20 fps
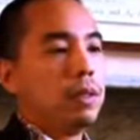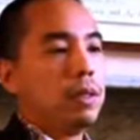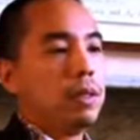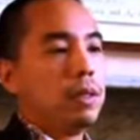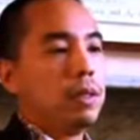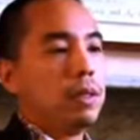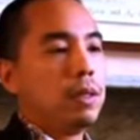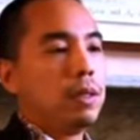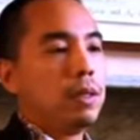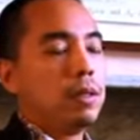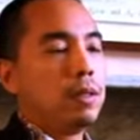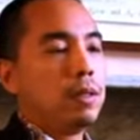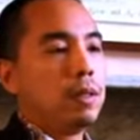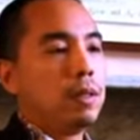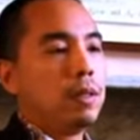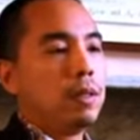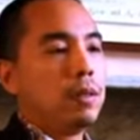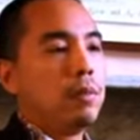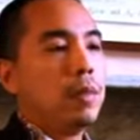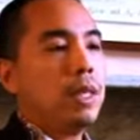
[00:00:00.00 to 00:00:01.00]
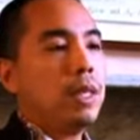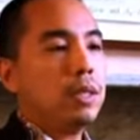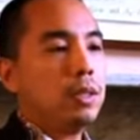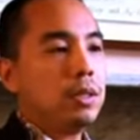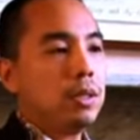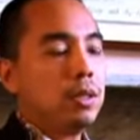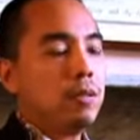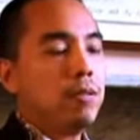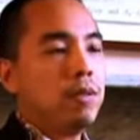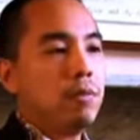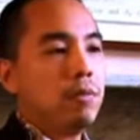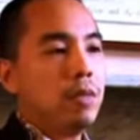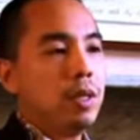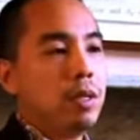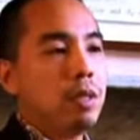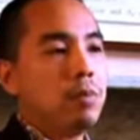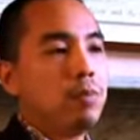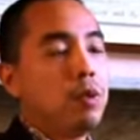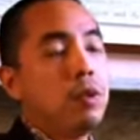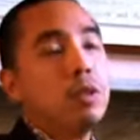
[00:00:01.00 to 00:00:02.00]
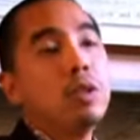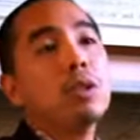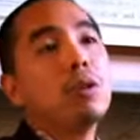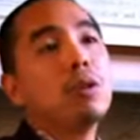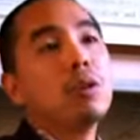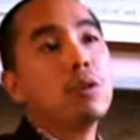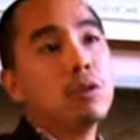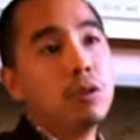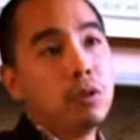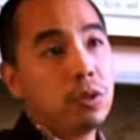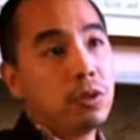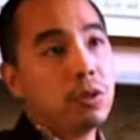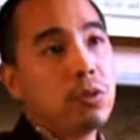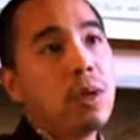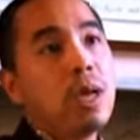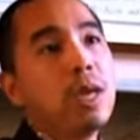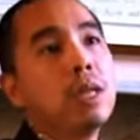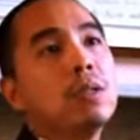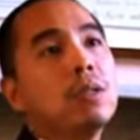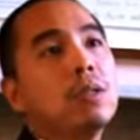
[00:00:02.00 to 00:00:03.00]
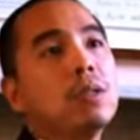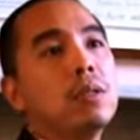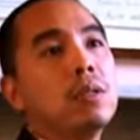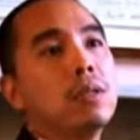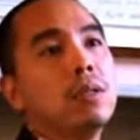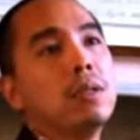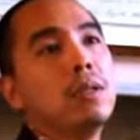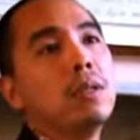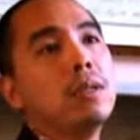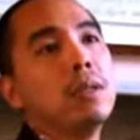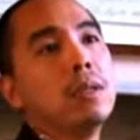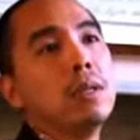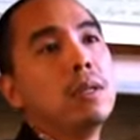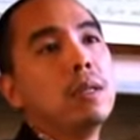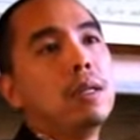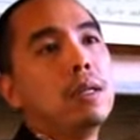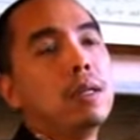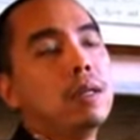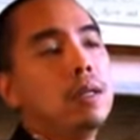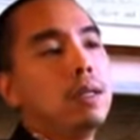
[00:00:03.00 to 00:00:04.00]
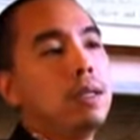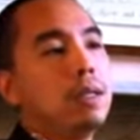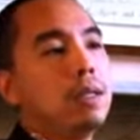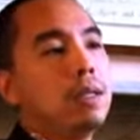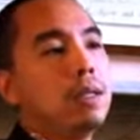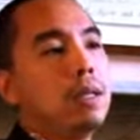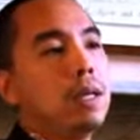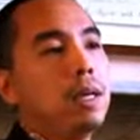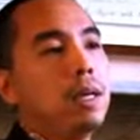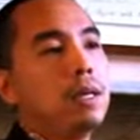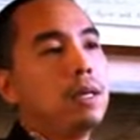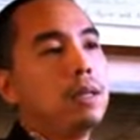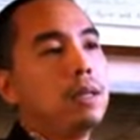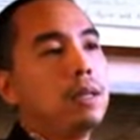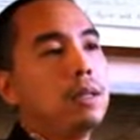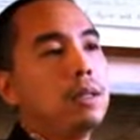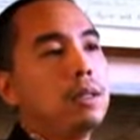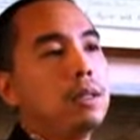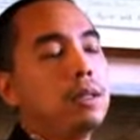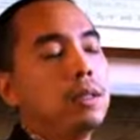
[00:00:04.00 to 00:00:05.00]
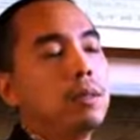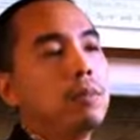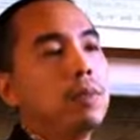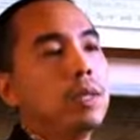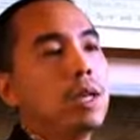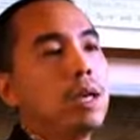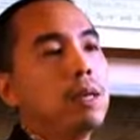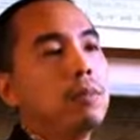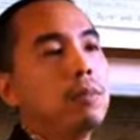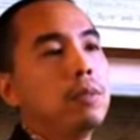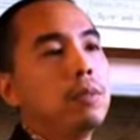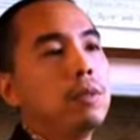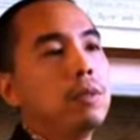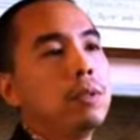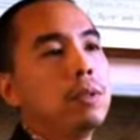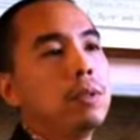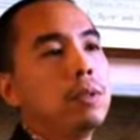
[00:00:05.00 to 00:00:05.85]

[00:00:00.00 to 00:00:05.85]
like mixed even with the political situation, that sometimes